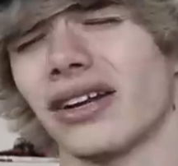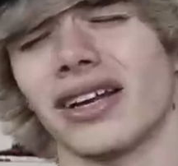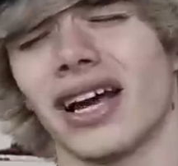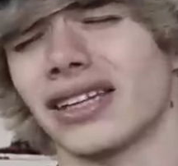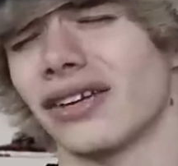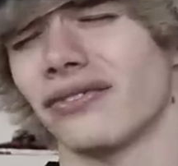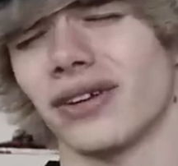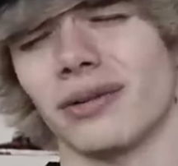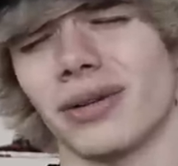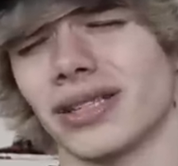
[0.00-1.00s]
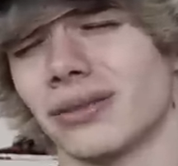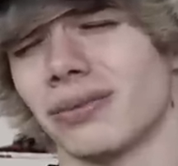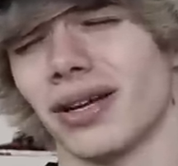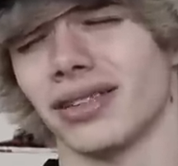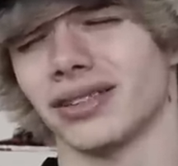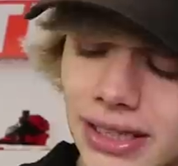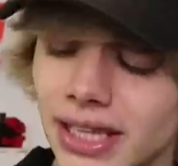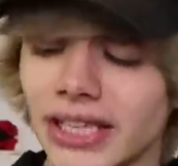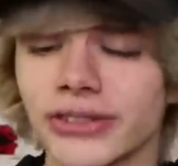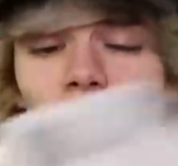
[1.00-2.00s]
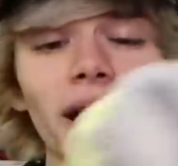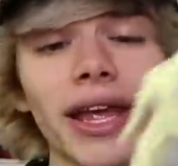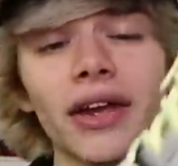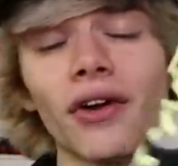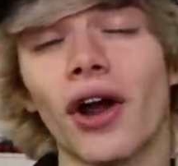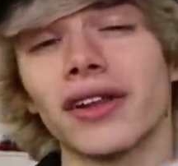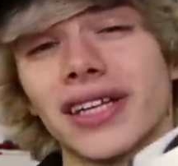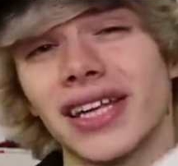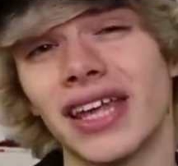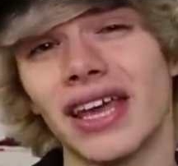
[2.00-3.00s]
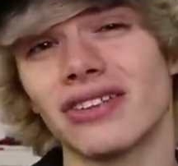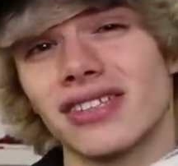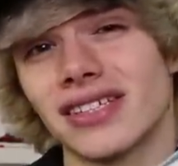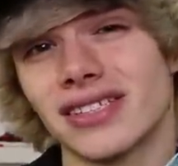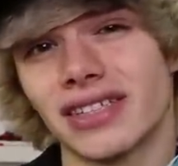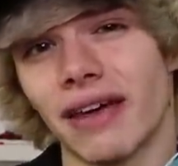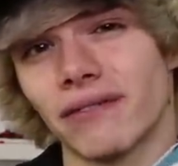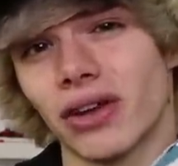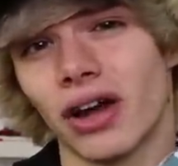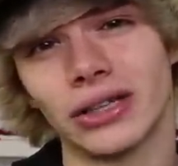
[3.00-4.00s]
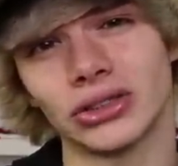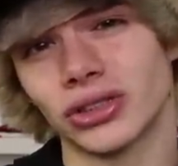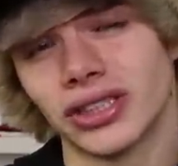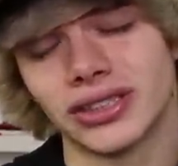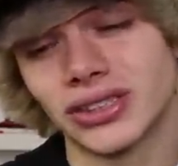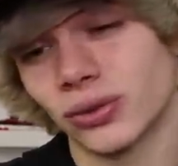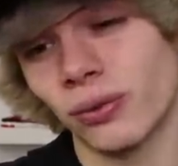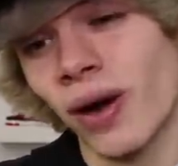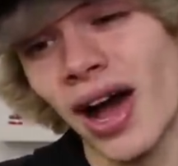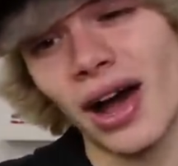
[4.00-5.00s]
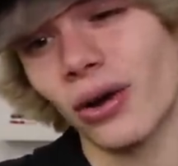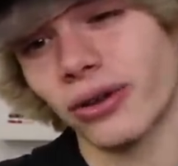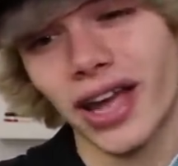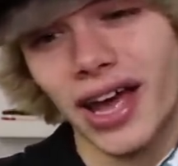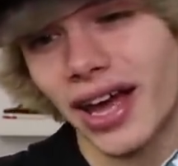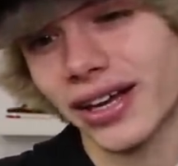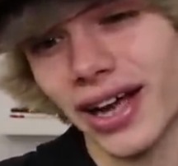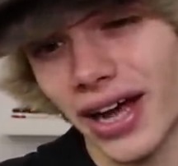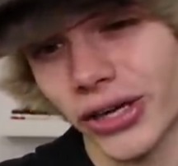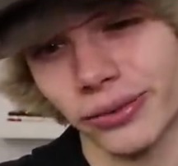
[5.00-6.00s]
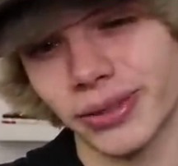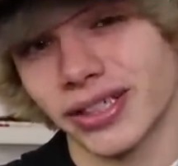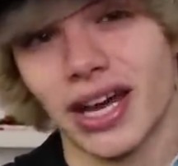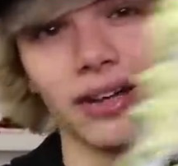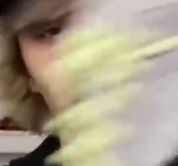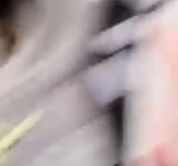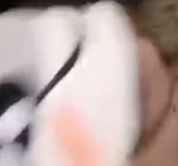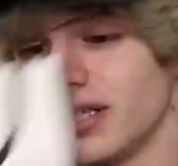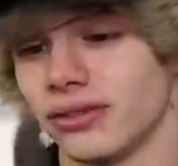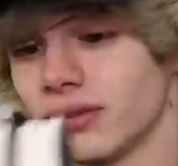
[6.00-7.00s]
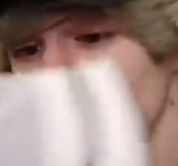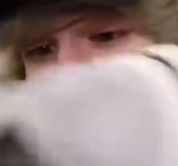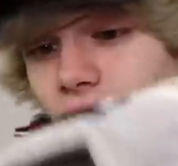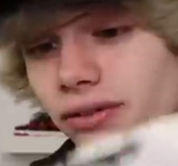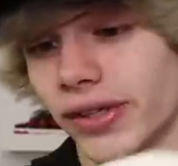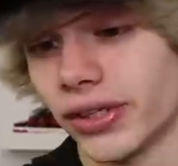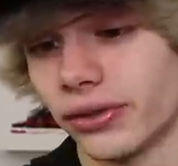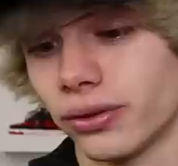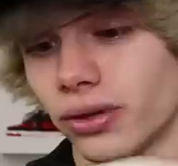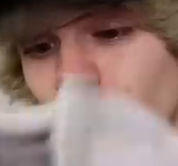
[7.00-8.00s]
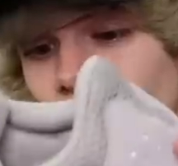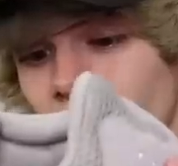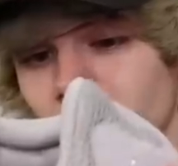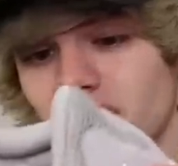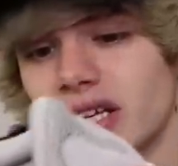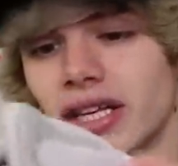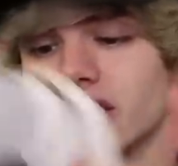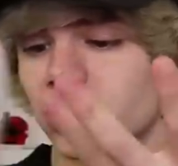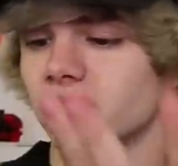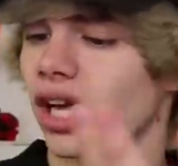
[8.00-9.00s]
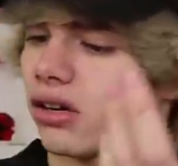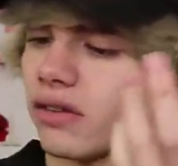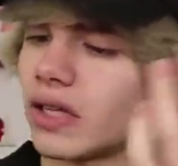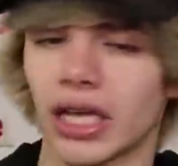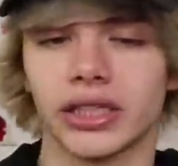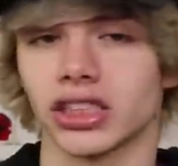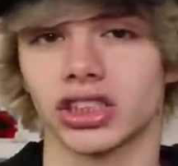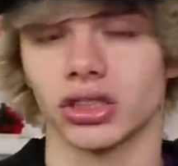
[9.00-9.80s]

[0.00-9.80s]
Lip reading: could have got them for the best price. These right here are the Yeezy 700s. Wow, Dad got them and Connor didn't. Wow, very cool. I don't even like this